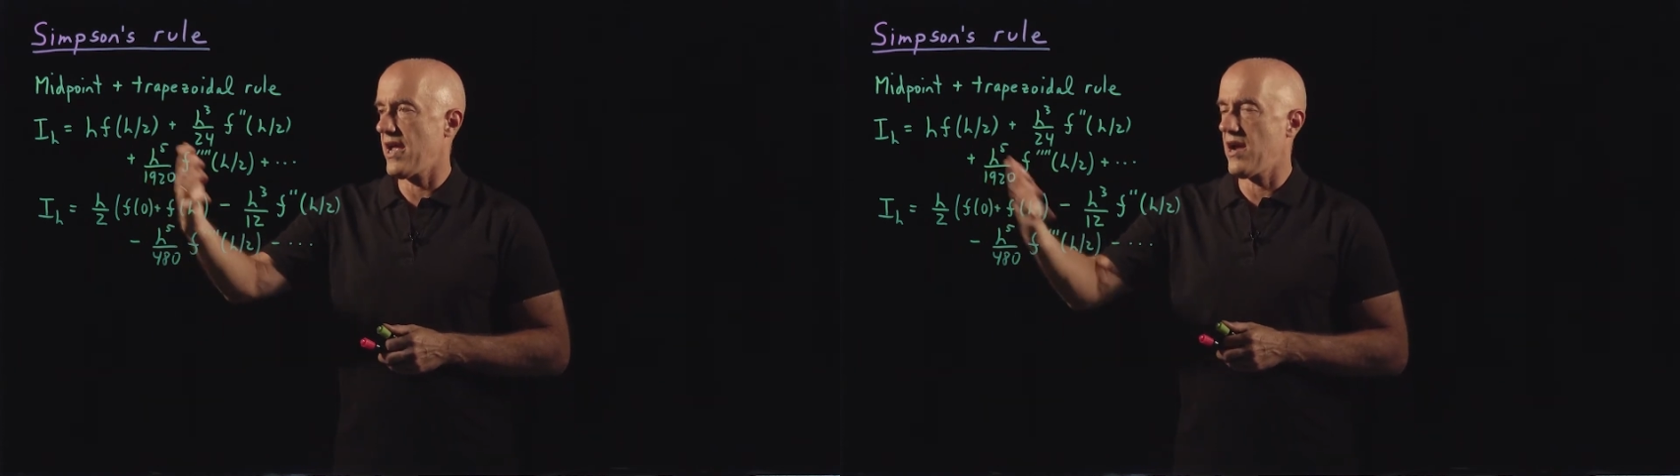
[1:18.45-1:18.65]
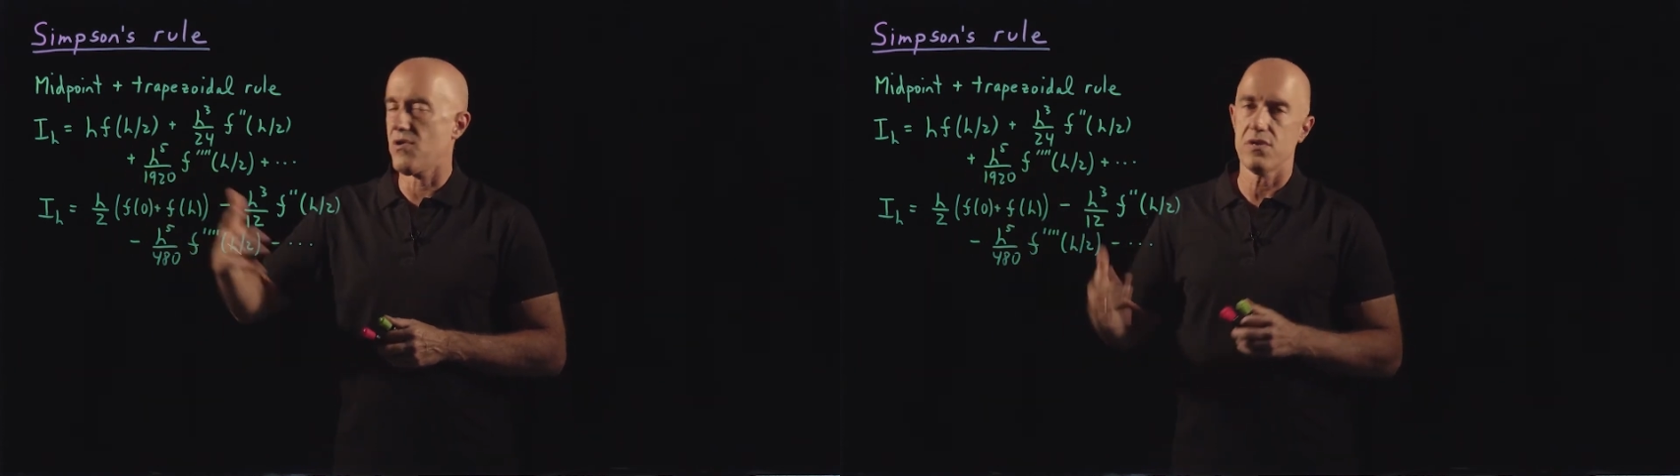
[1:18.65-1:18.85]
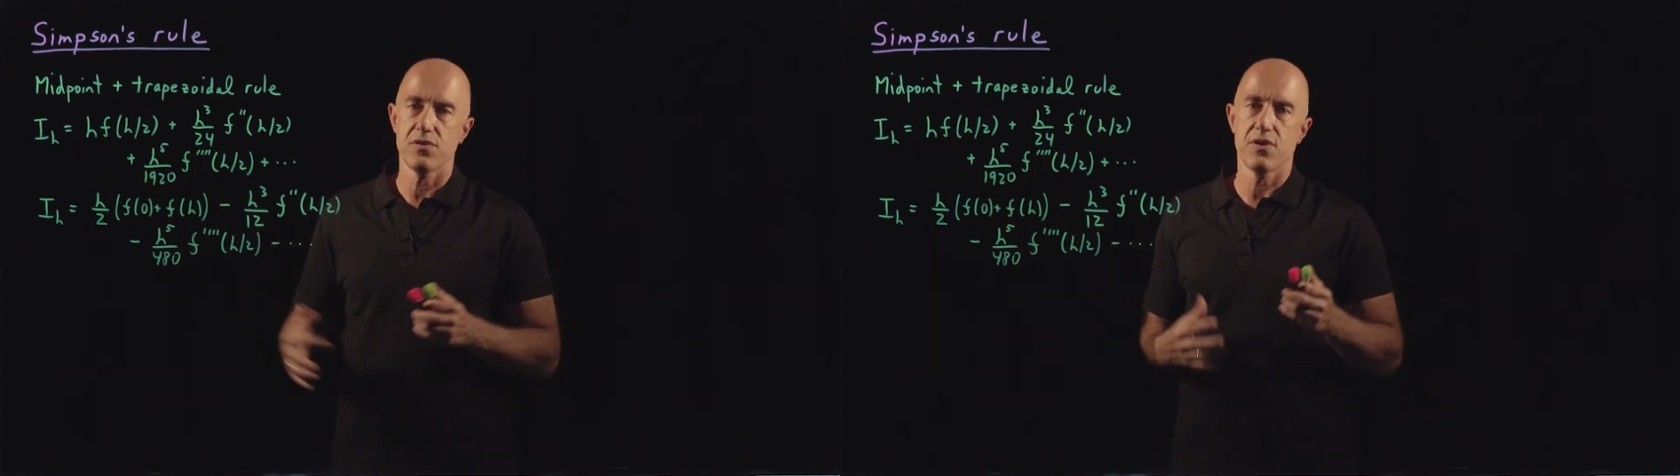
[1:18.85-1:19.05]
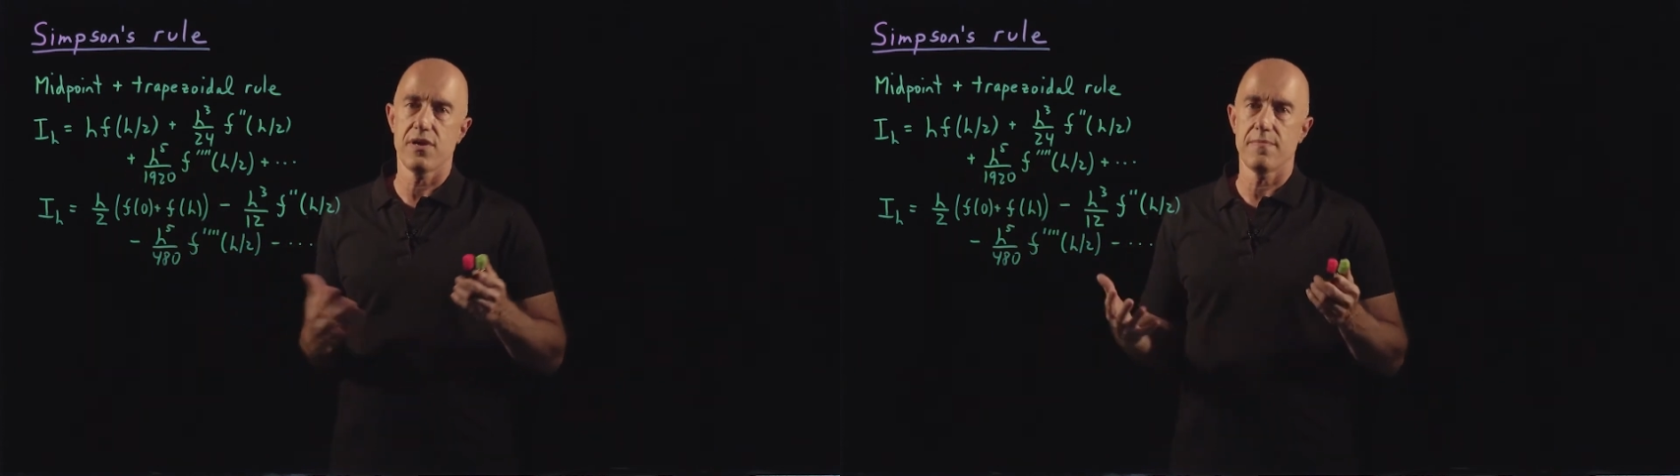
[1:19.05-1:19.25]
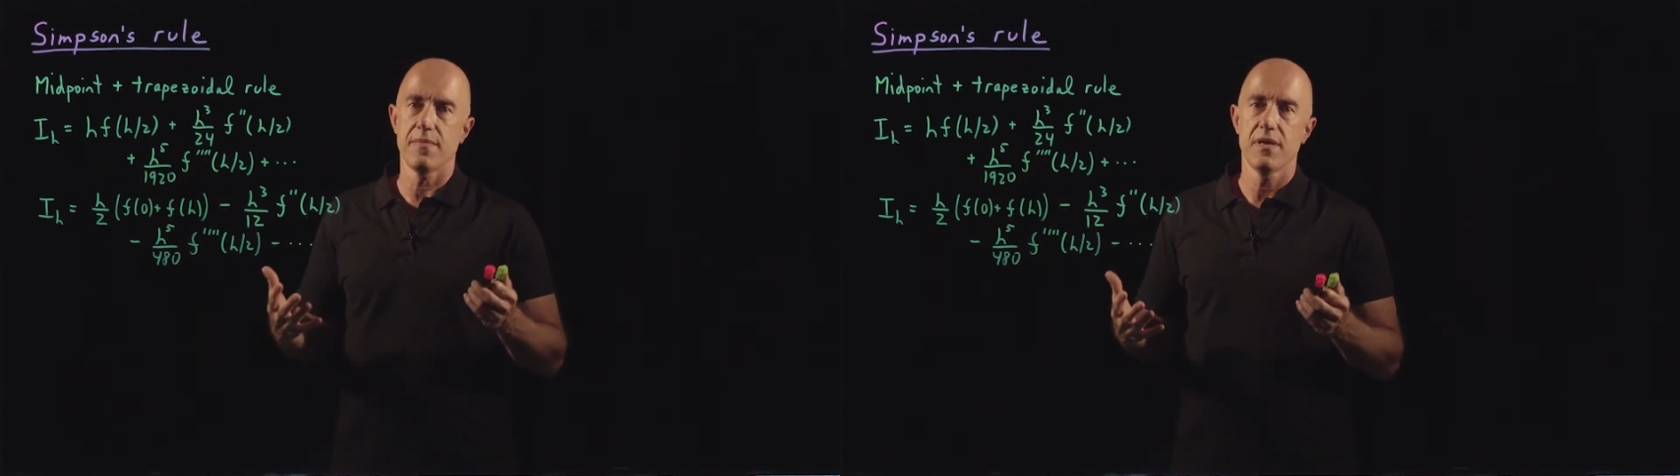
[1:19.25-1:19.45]
error
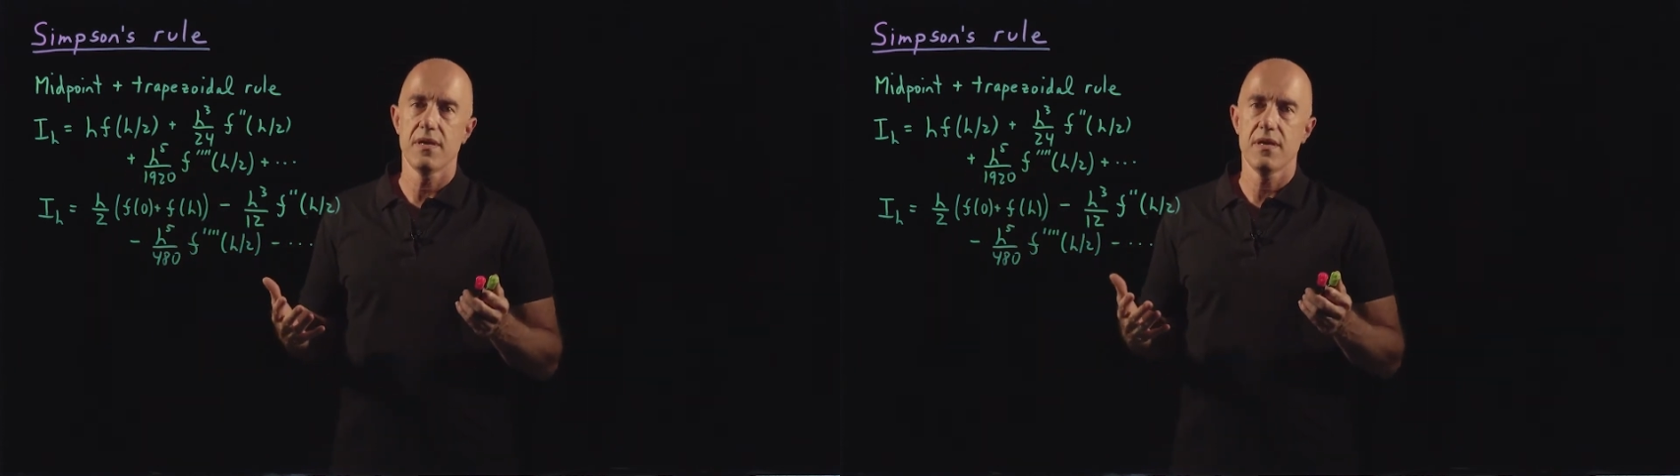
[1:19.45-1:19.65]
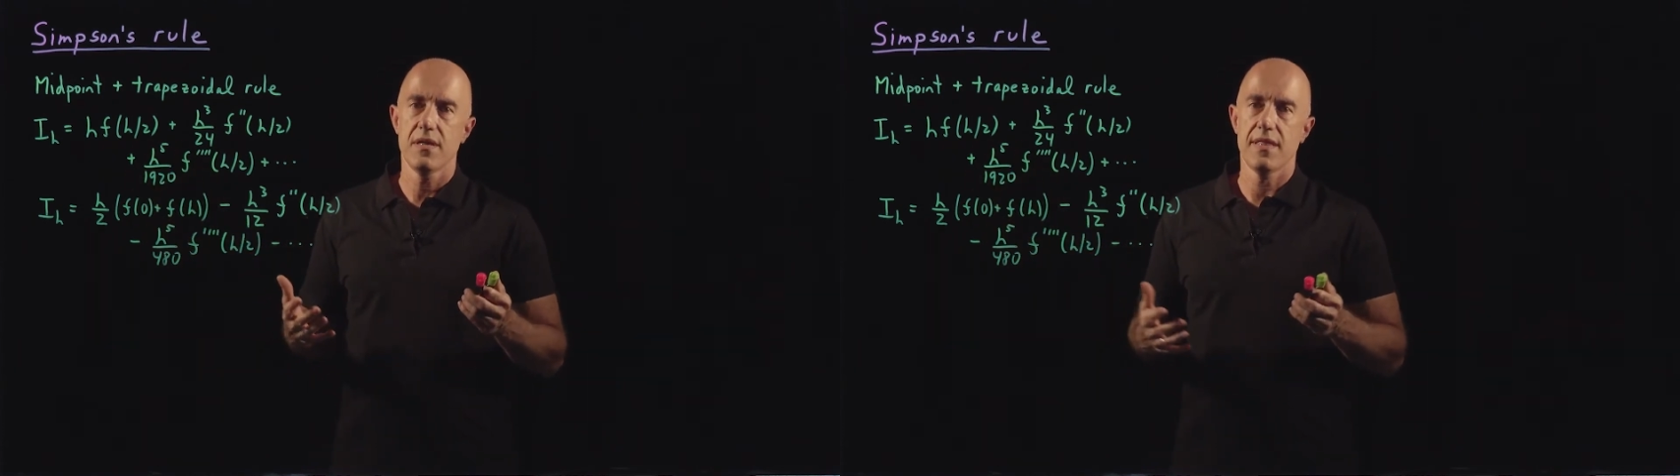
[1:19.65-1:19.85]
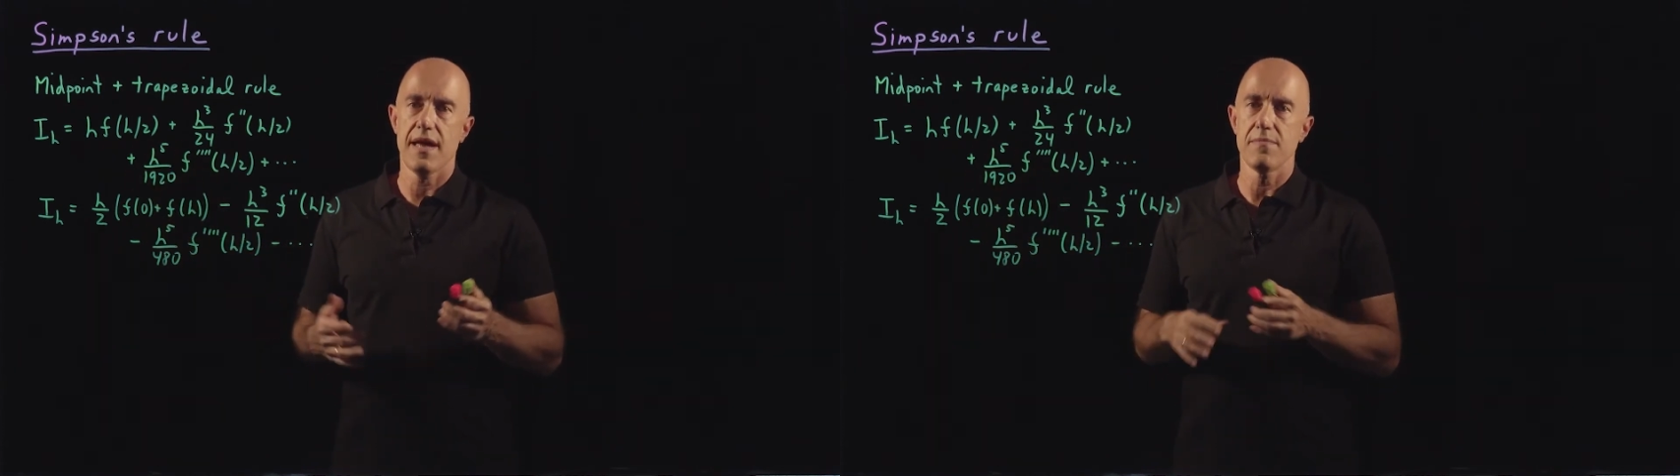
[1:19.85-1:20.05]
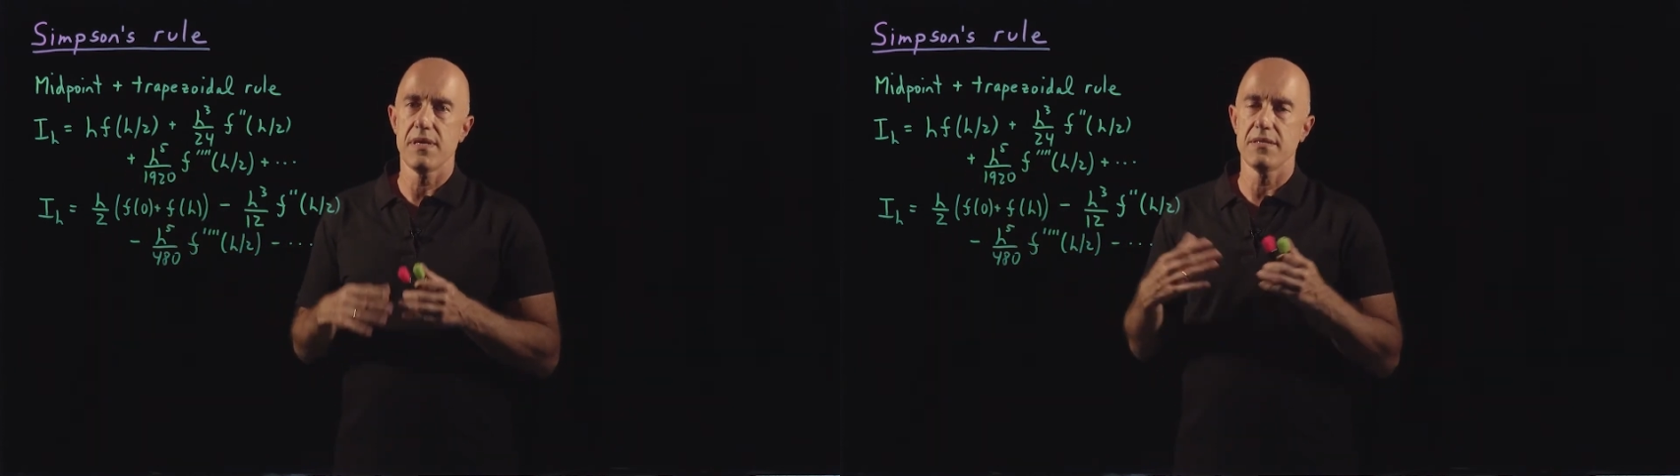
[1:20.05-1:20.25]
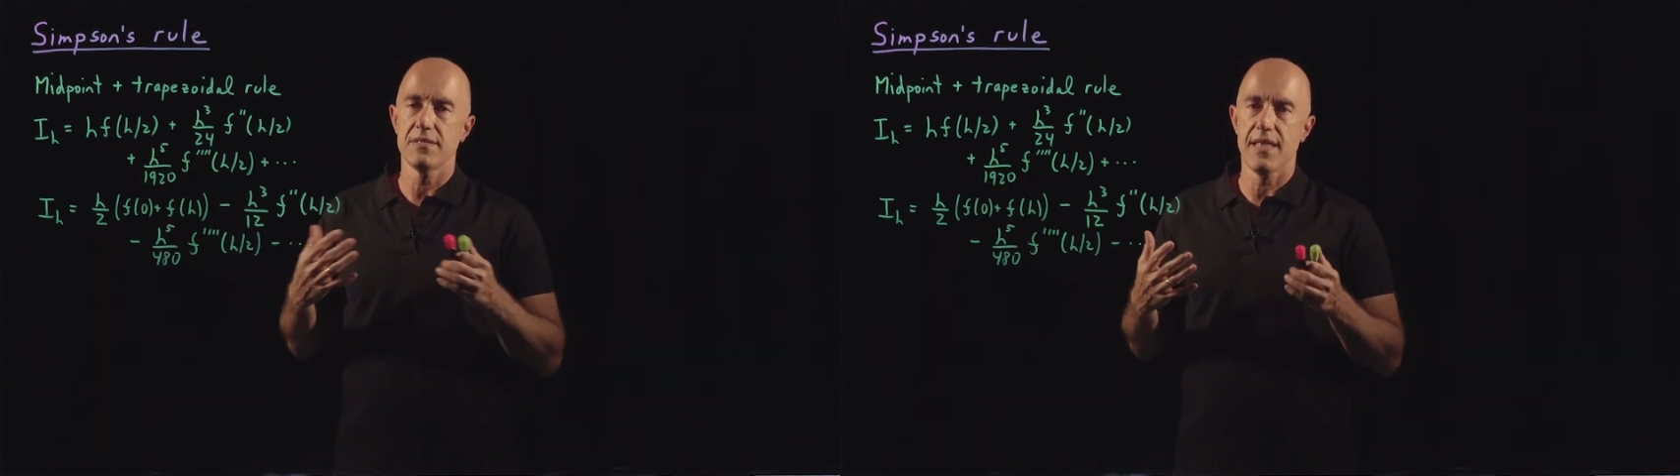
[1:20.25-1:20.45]
term. That
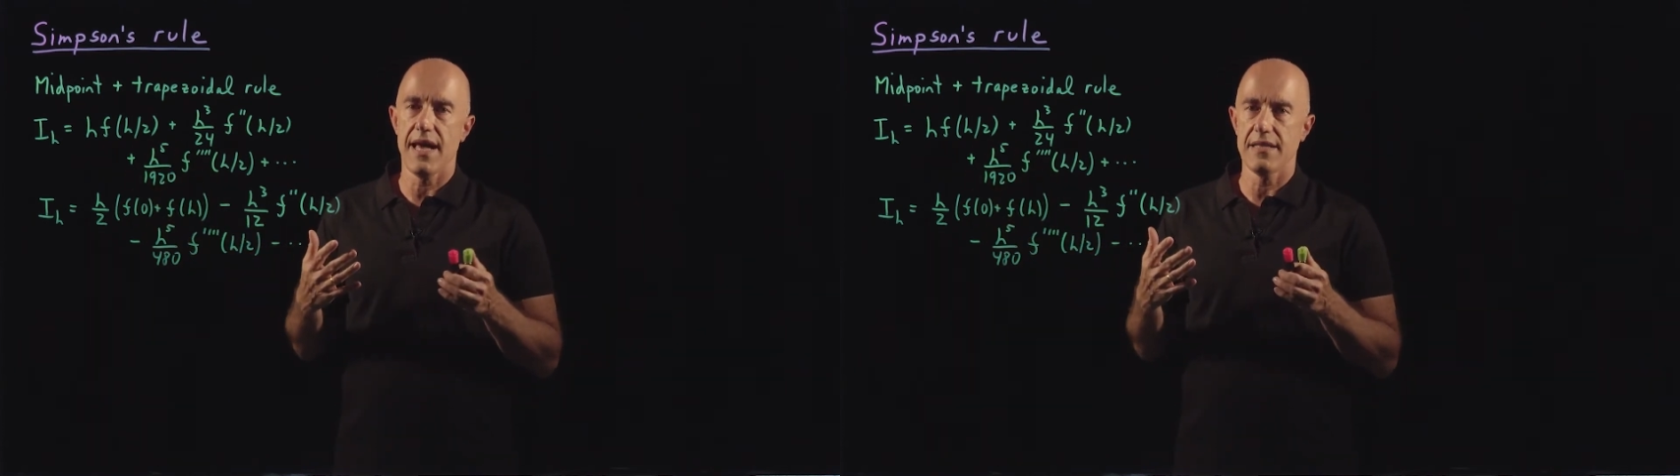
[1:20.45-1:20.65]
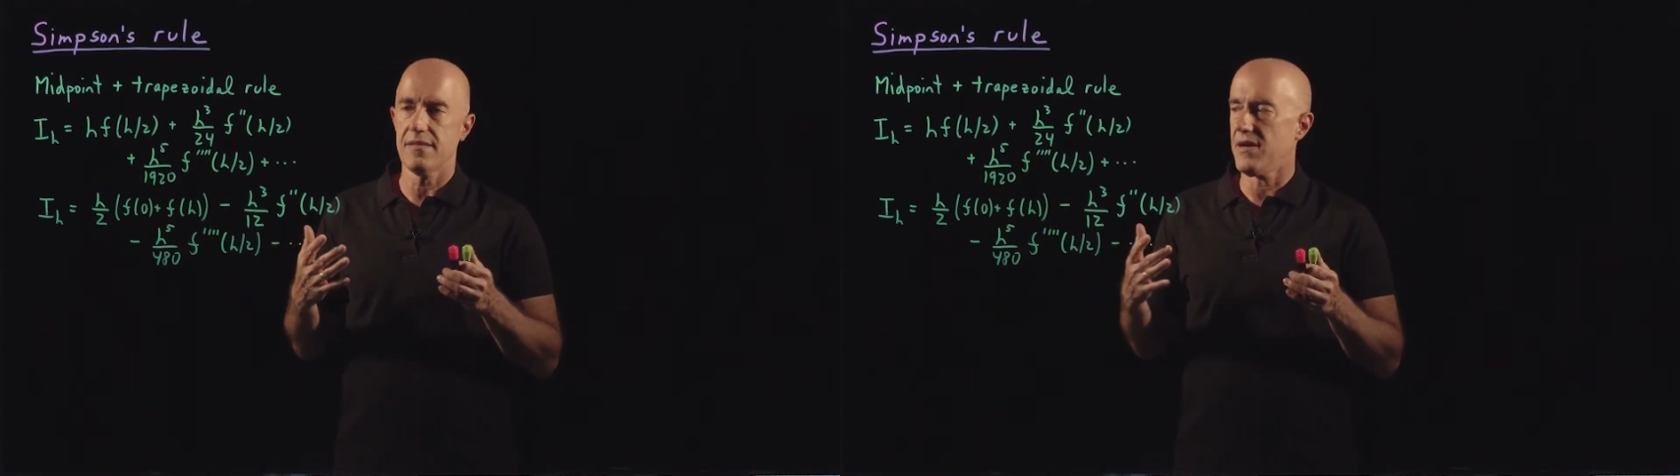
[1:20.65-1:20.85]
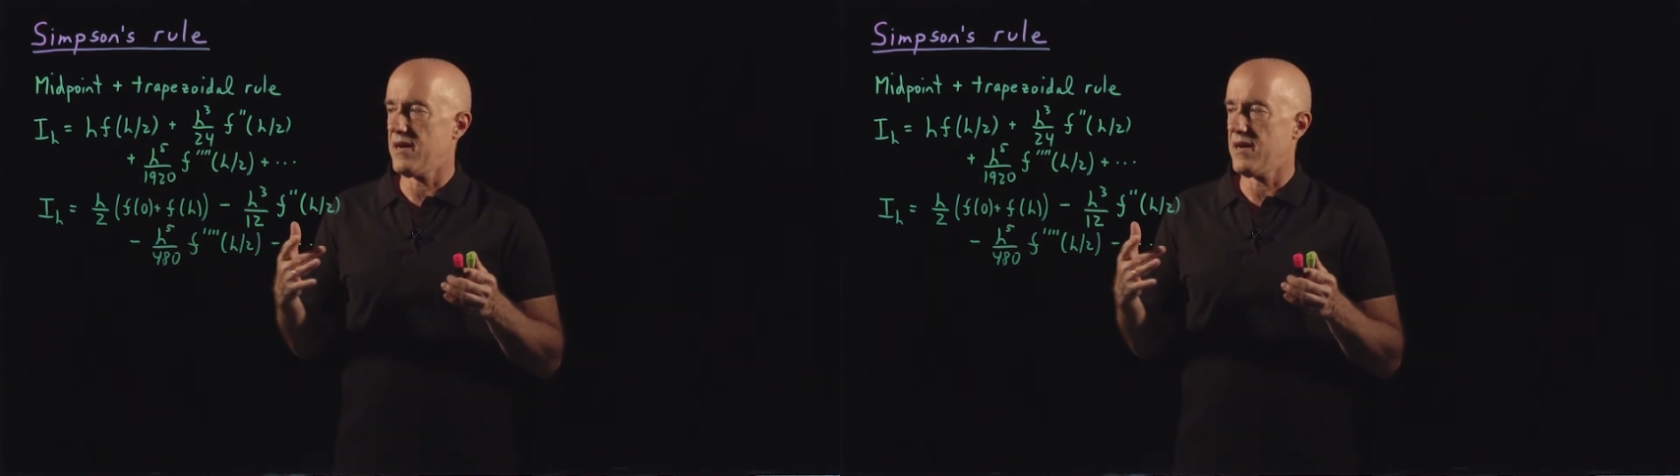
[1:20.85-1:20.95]
means that